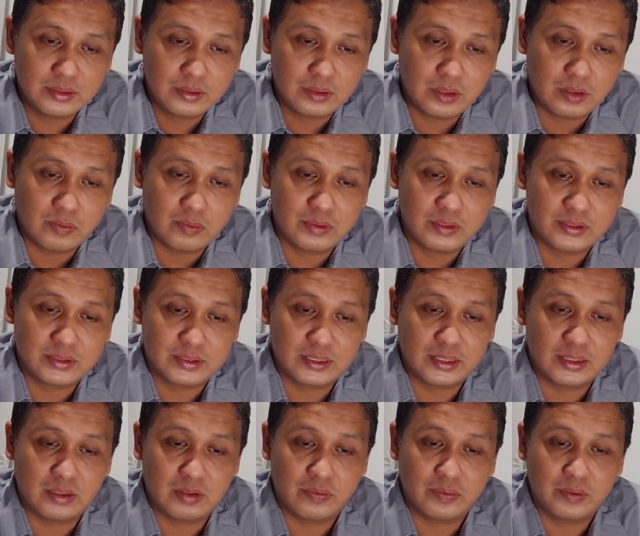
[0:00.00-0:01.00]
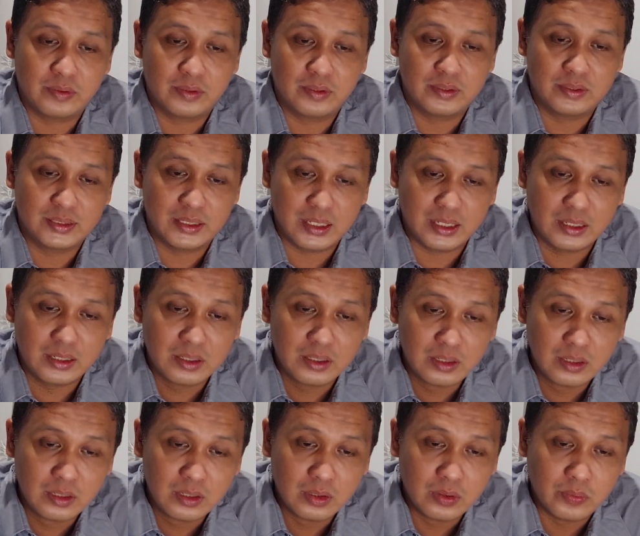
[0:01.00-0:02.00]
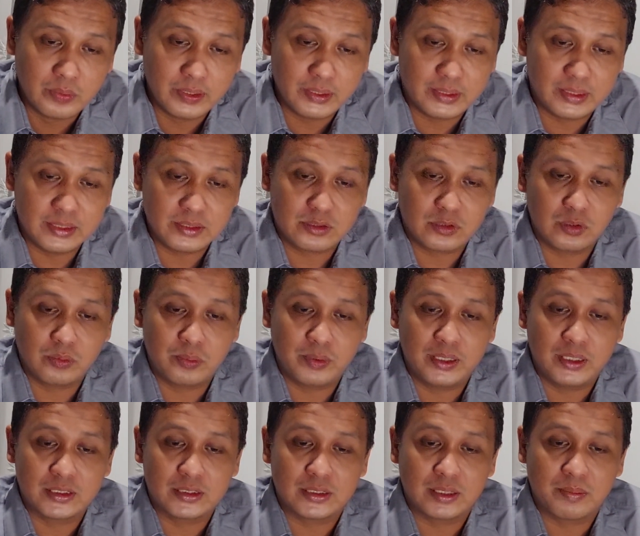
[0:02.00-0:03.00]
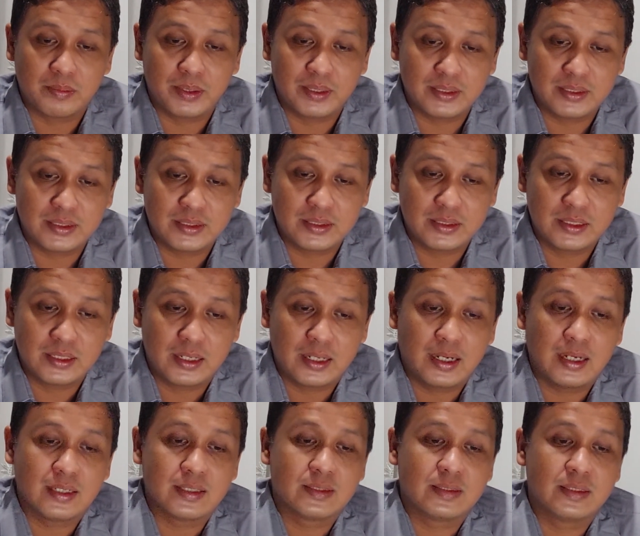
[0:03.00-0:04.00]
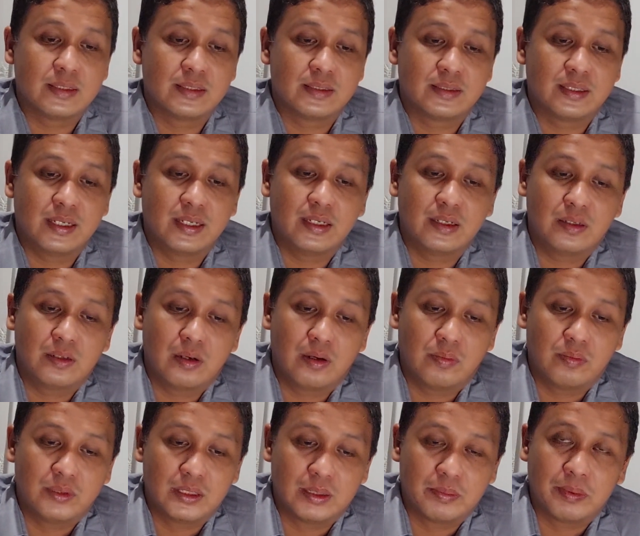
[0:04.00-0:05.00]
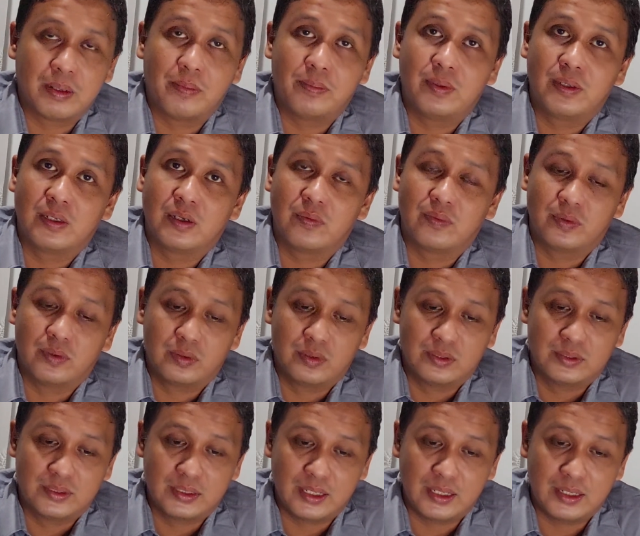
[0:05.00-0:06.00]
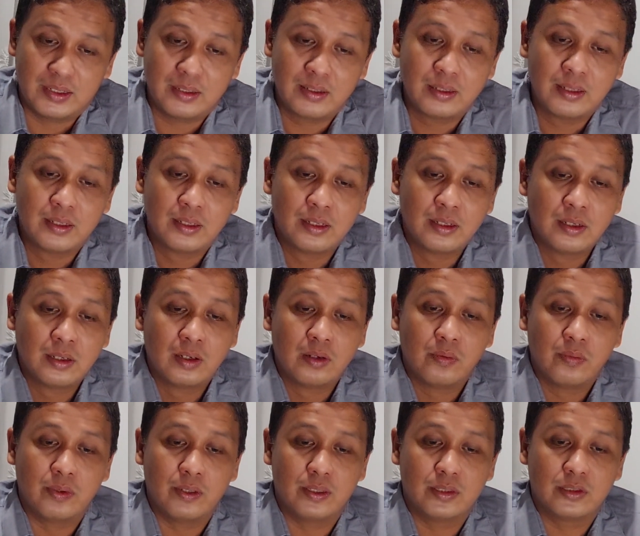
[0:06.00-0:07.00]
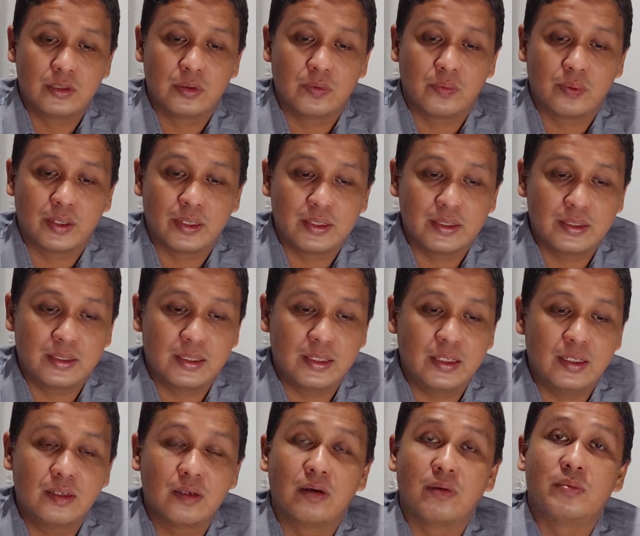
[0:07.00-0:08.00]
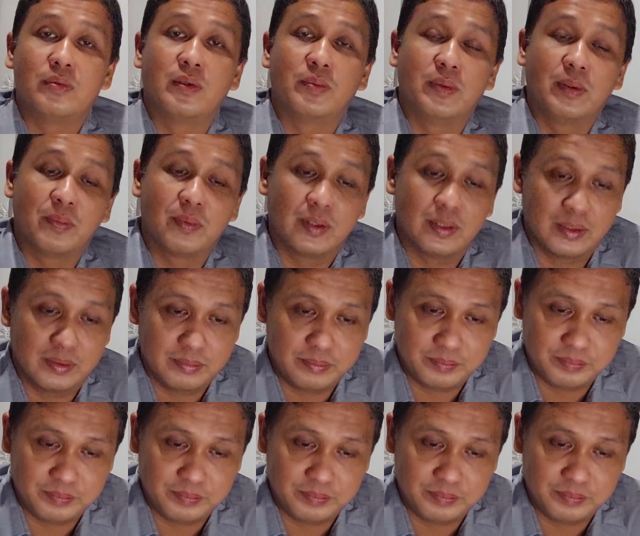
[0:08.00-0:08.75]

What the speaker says: of the state of Indonesia, which is to be established as the state of the Republic of Indonesia with sovereignty of the people.